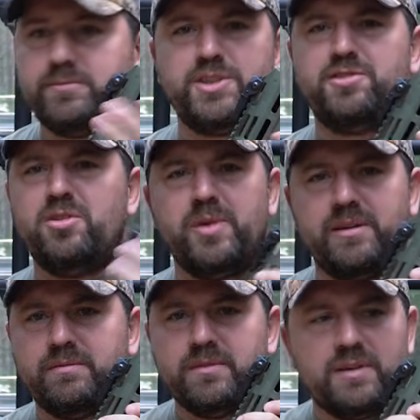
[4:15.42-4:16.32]
just do it.
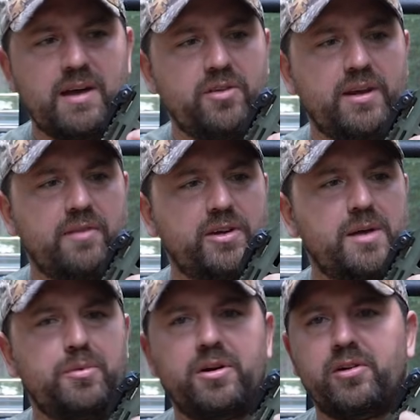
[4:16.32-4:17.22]
Every
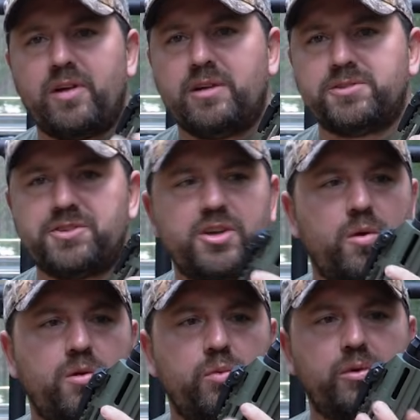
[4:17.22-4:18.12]
couple hundred rounds or
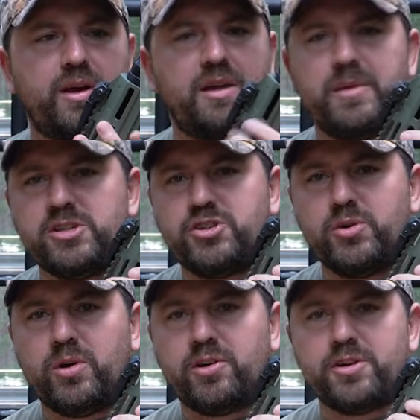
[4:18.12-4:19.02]
so, we recommend
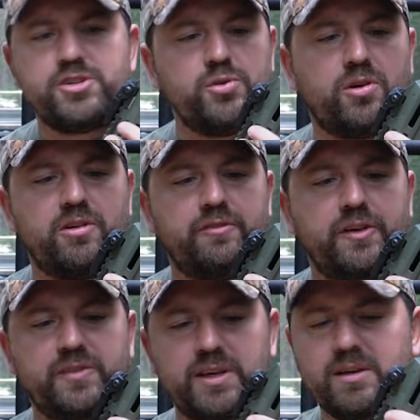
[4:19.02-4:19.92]
200 to
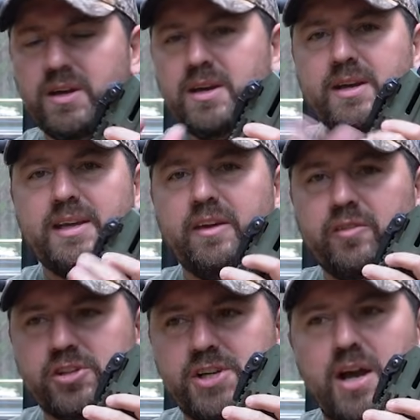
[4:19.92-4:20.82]
250. Give
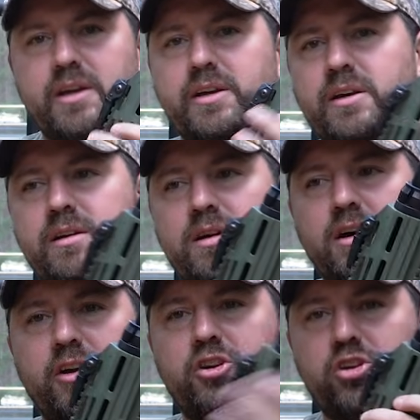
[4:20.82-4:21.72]
your shotgun
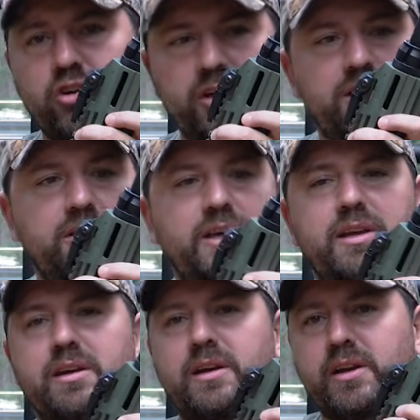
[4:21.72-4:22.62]
a good
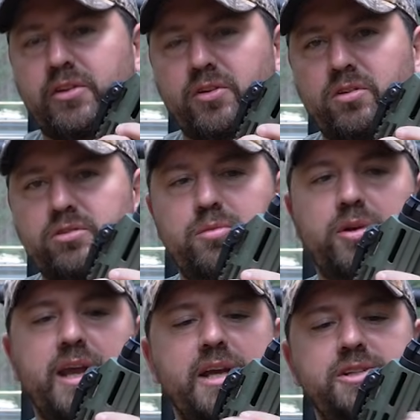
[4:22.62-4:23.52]
cleaning and a thorough
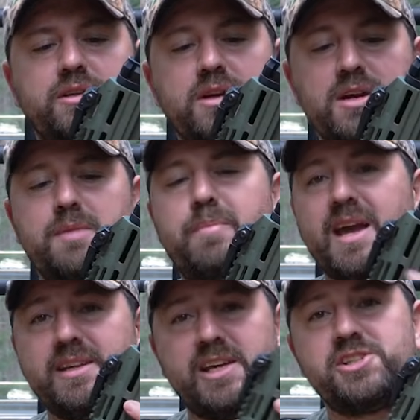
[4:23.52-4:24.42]
lubrication.
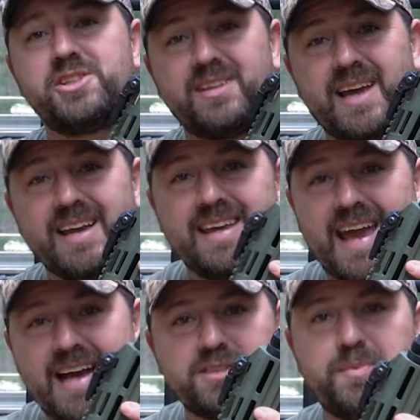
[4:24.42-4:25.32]
Pay attention to that
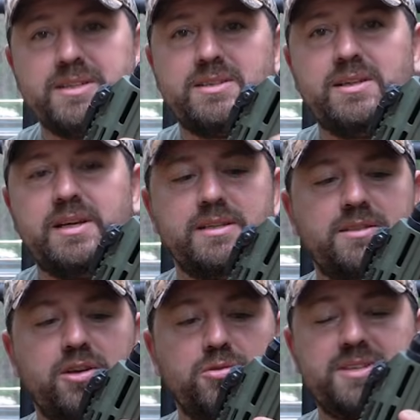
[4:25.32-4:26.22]
gas piston, as
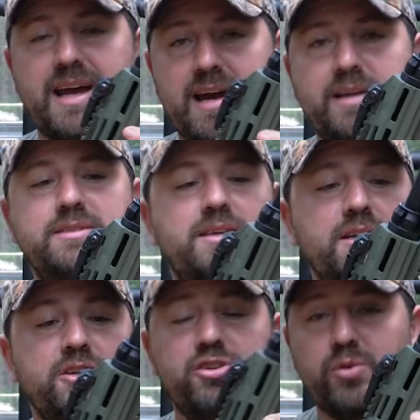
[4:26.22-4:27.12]
those guys
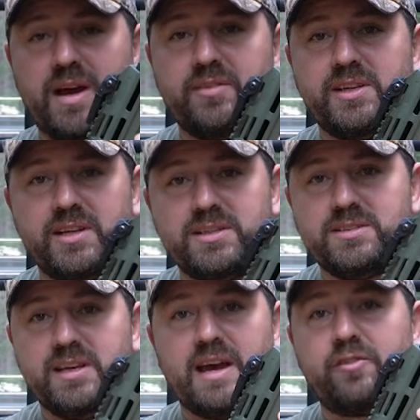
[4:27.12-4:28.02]
do have a
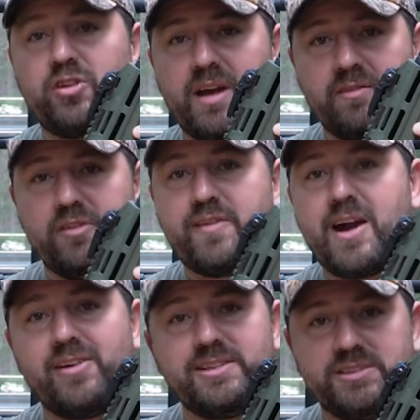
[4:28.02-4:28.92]
tendency after heavy
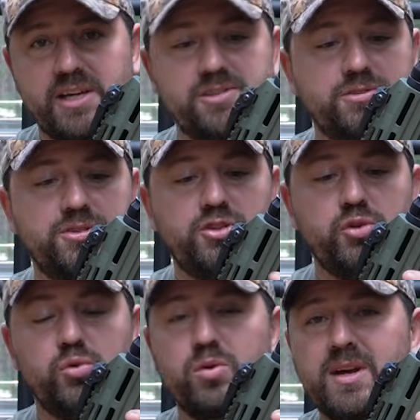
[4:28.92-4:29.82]
firing schedules
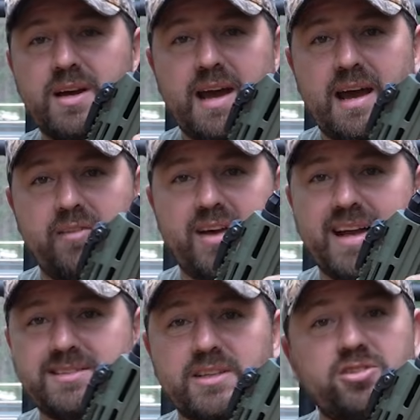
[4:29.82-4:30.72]
to have
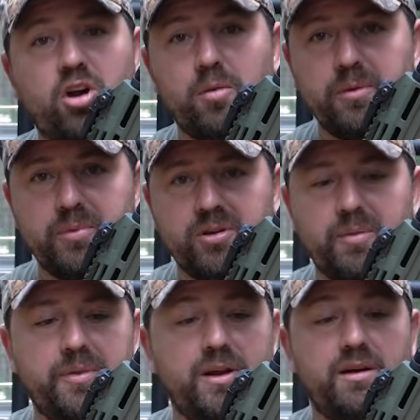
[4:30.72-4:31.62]
excess carbon build
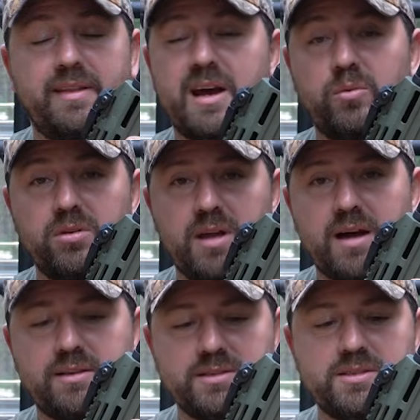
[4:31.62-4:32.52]
up there, and that will
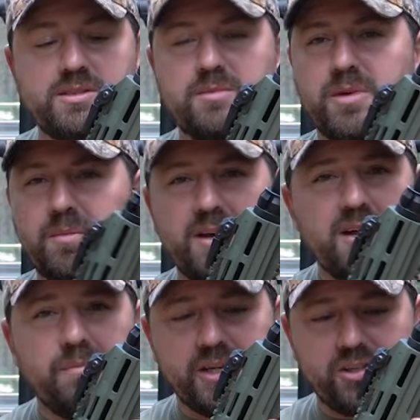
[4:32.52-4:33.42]
lock the system up.
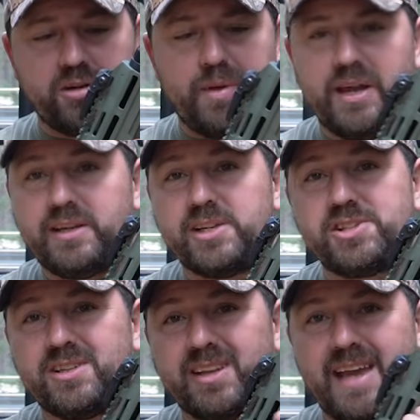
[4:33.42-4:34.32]
Make sure you're paying
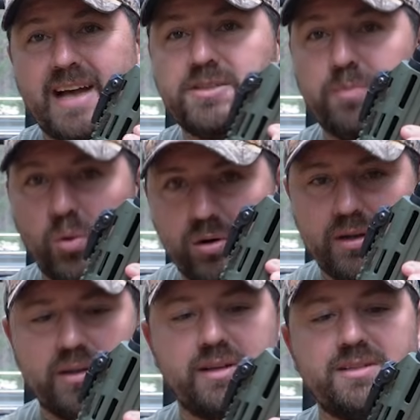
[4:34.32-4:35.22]
attention to the gas
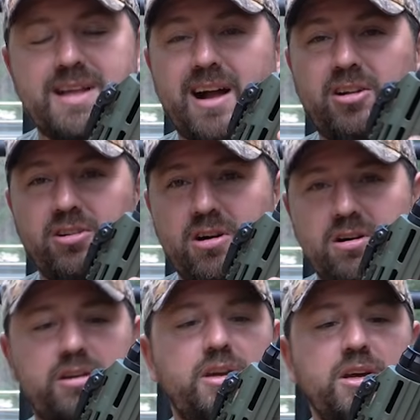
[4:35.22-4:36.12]
port and that it is not
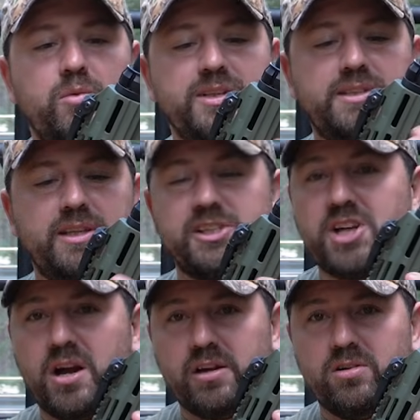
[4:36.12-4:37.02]
clogged. We see that
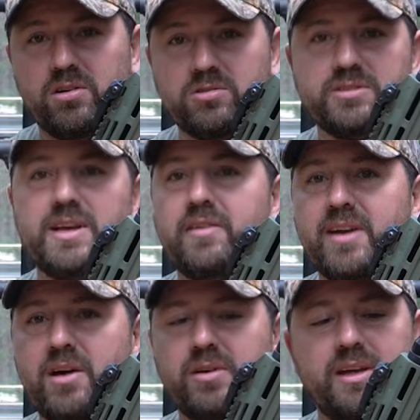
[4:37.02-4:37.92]
shotgun holes every
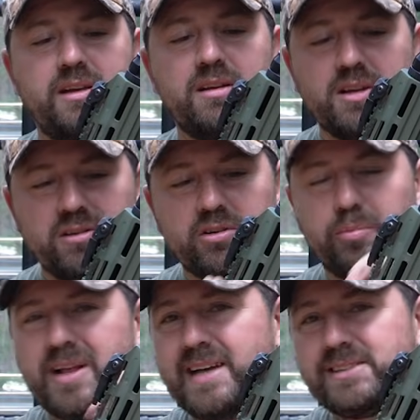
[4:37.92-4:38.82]
now and again, little
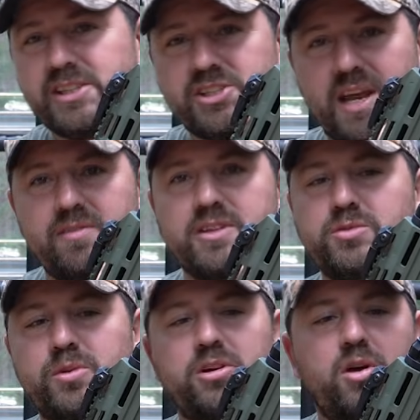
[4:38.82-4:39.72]
plastic
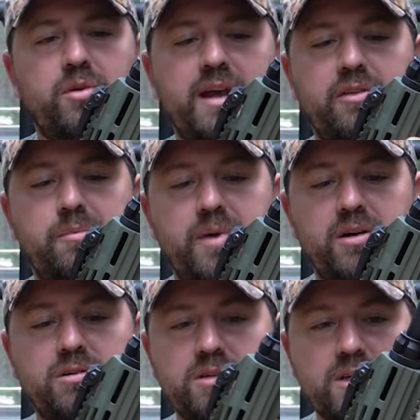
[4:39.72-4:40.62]
shavings when they're going down the
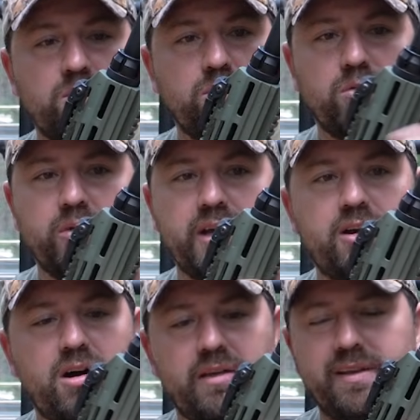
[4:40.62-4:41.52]
barrel will get
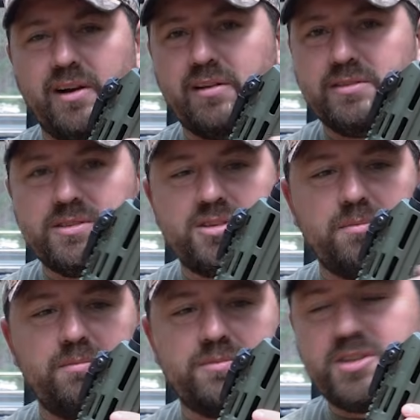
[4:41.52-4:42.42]
caught in there.
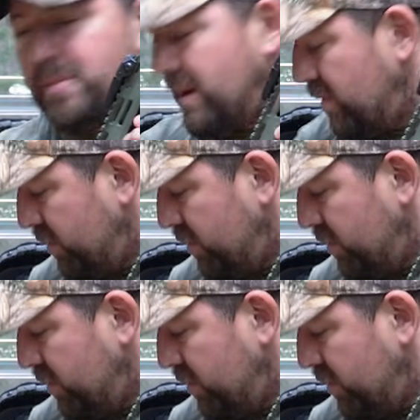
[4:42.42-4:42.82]
Some ammo